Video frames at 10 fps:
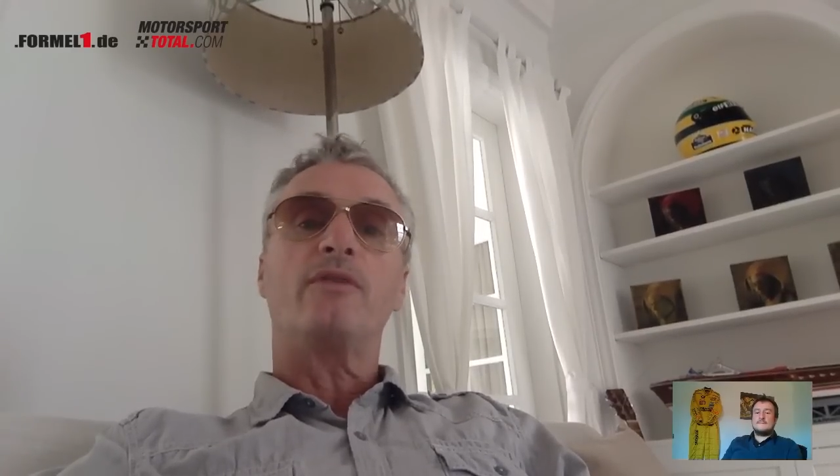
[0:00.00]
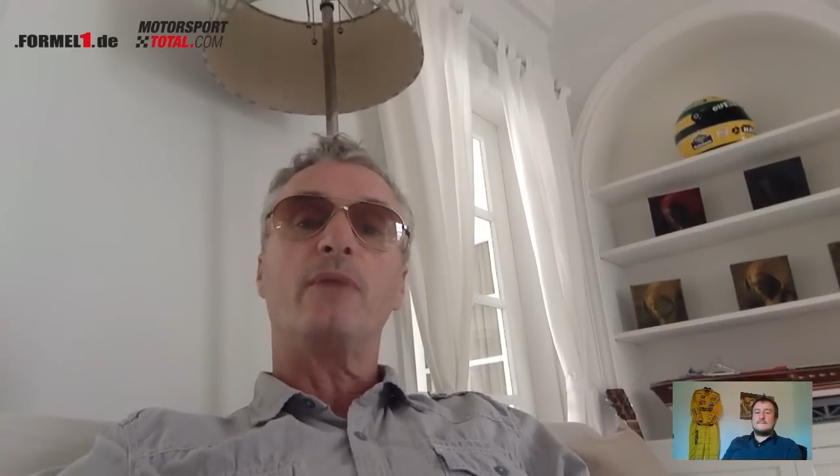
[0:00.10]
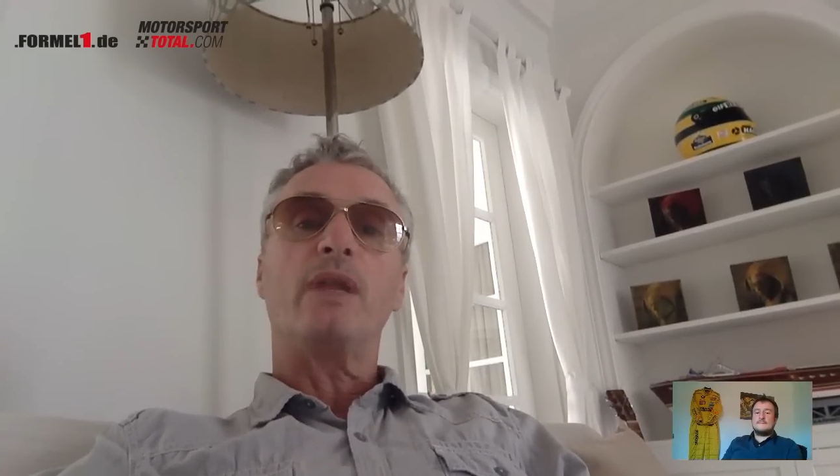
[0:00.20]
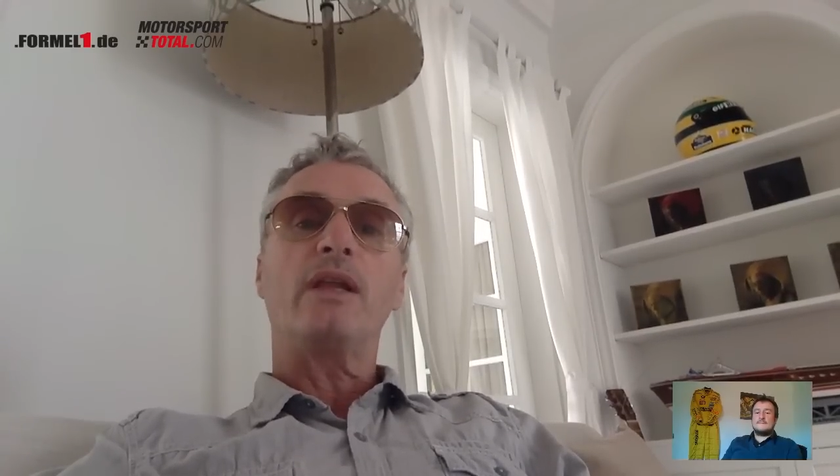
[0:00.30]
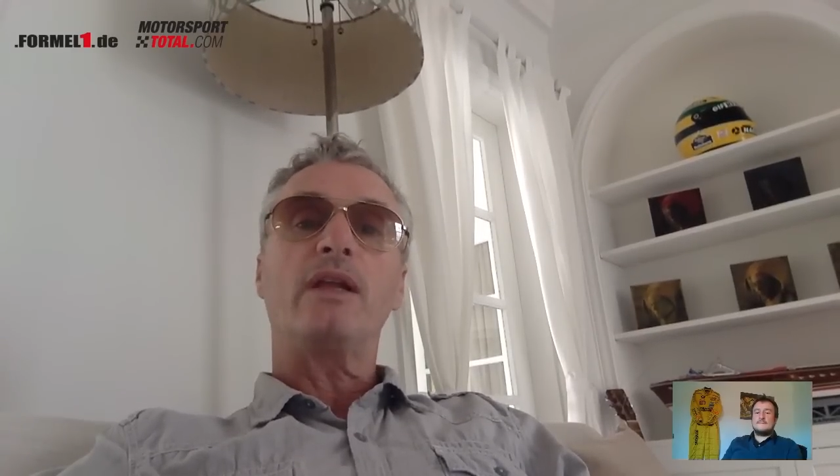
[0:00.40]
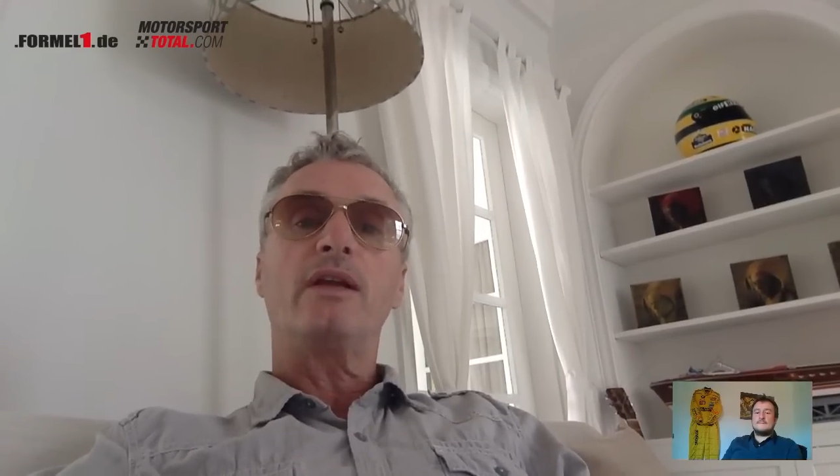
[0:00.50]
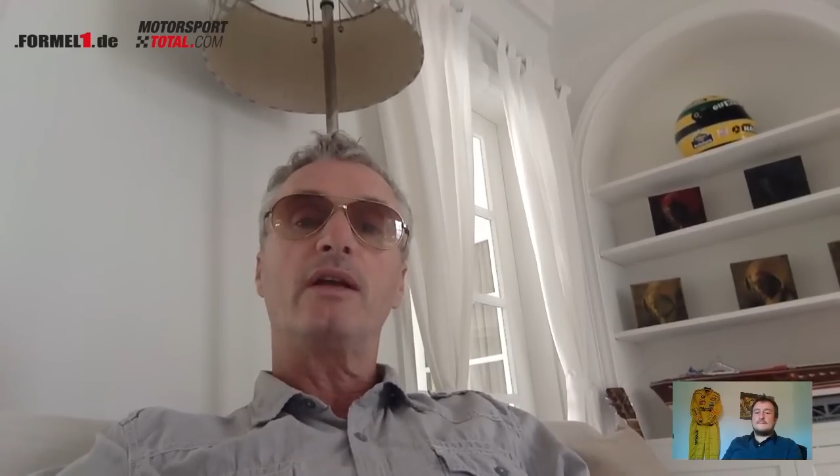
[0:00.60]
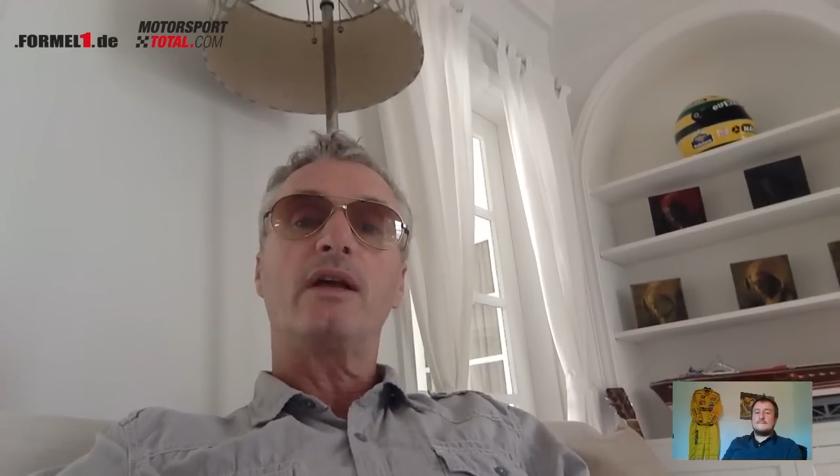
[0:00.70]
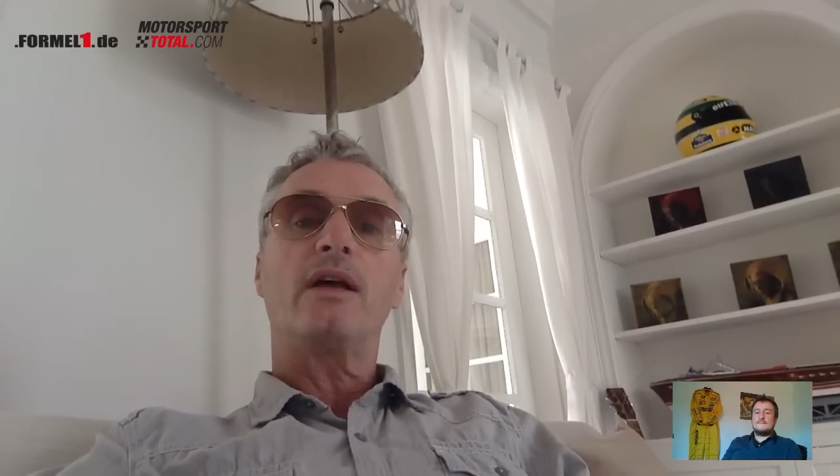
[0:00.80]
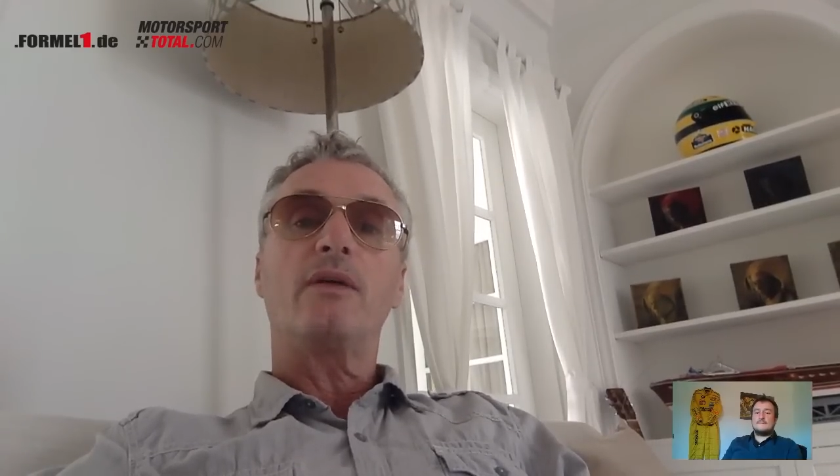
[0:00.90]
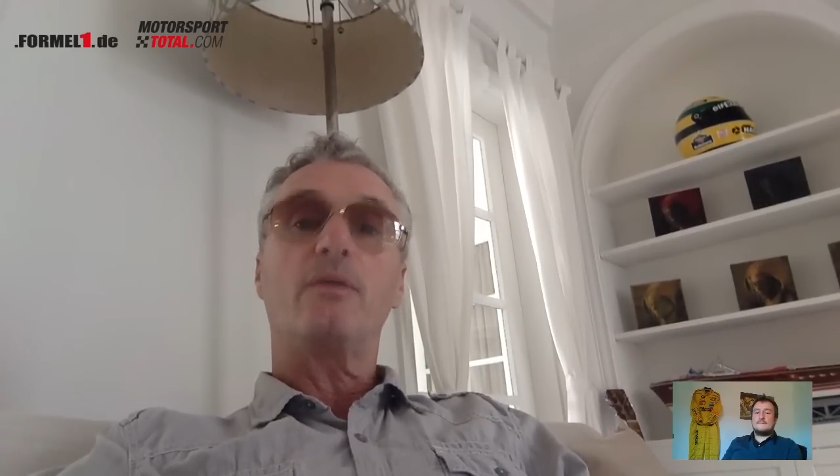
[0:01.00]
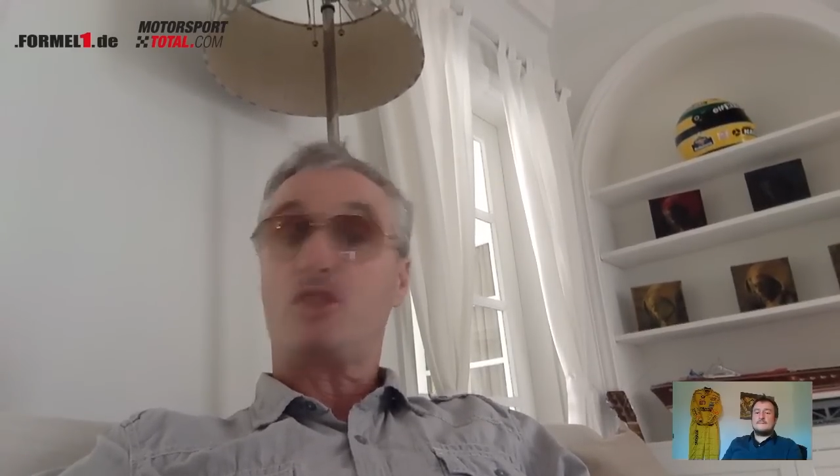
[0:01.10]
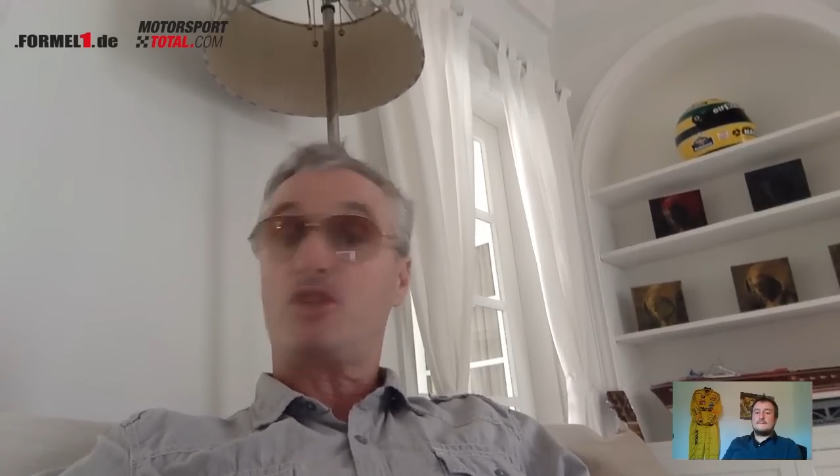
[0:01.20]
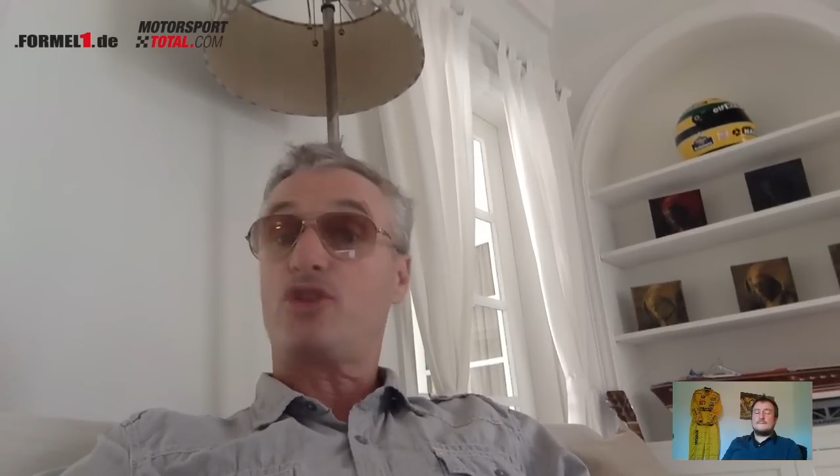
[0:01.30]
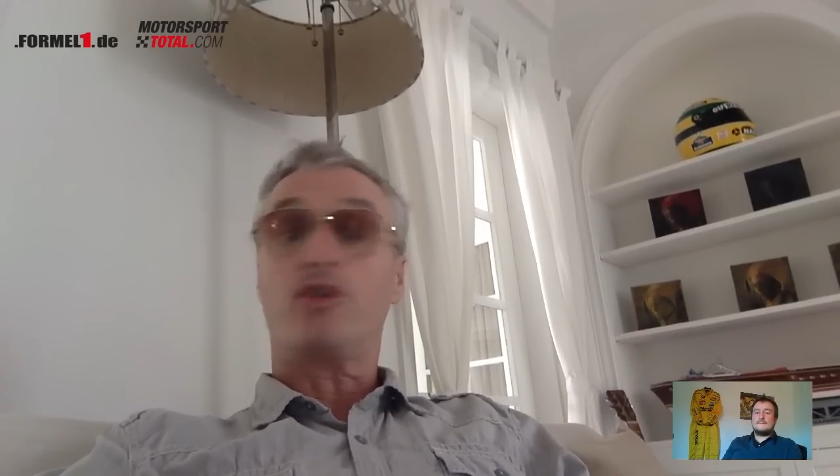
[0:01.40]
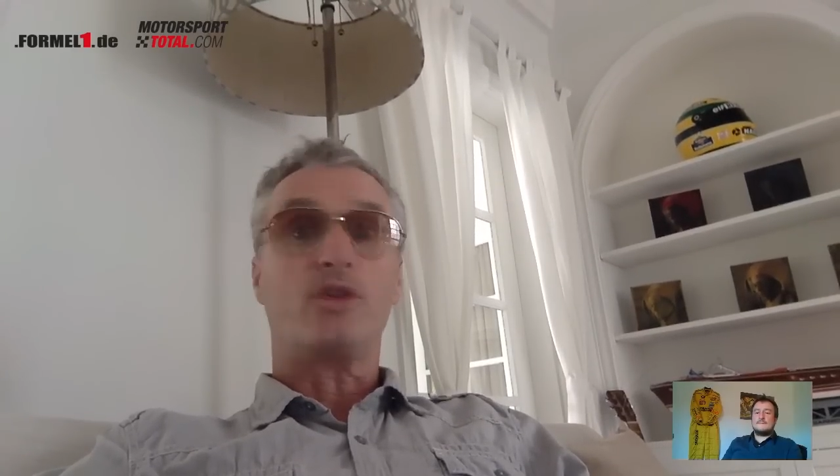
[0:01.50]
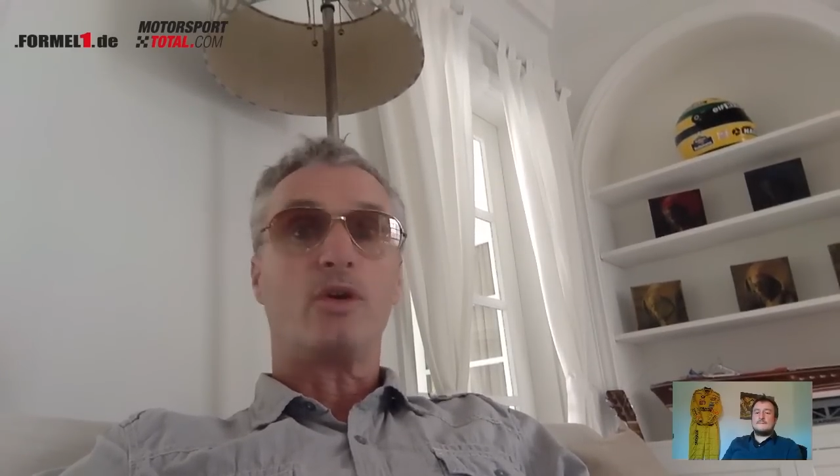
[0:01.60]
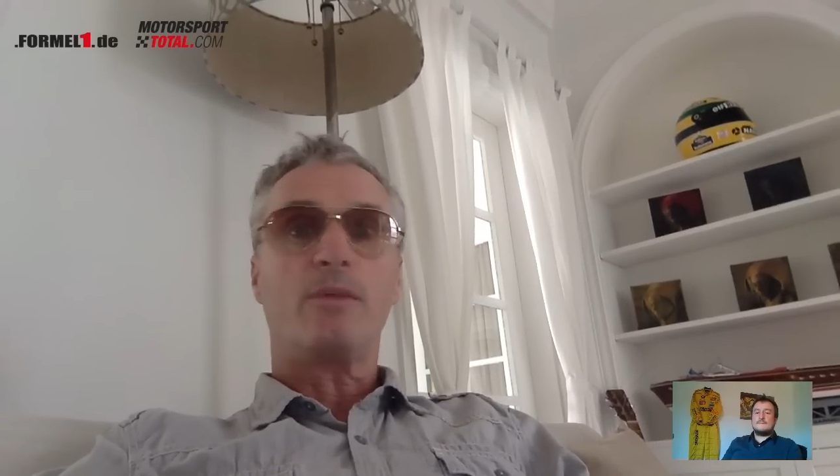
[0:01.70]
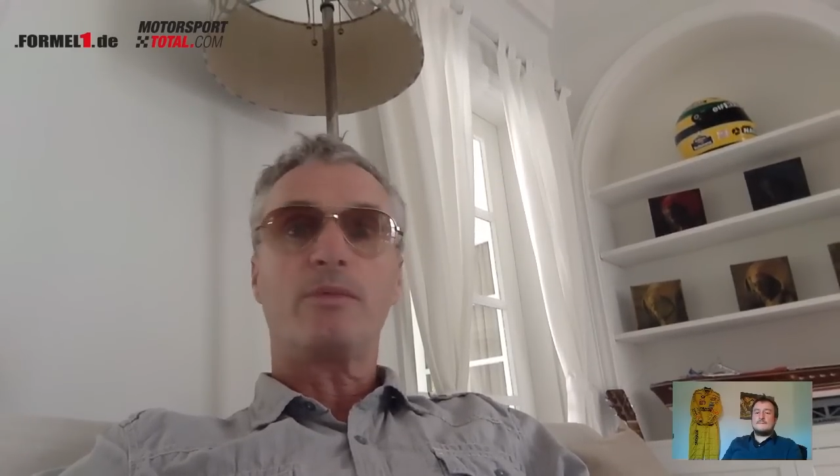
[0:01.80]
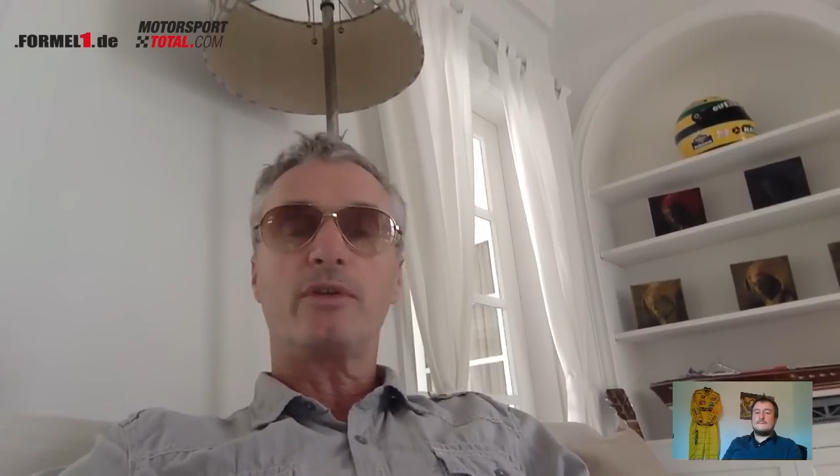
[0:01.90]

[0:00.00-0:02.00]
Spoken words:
money, which is their job.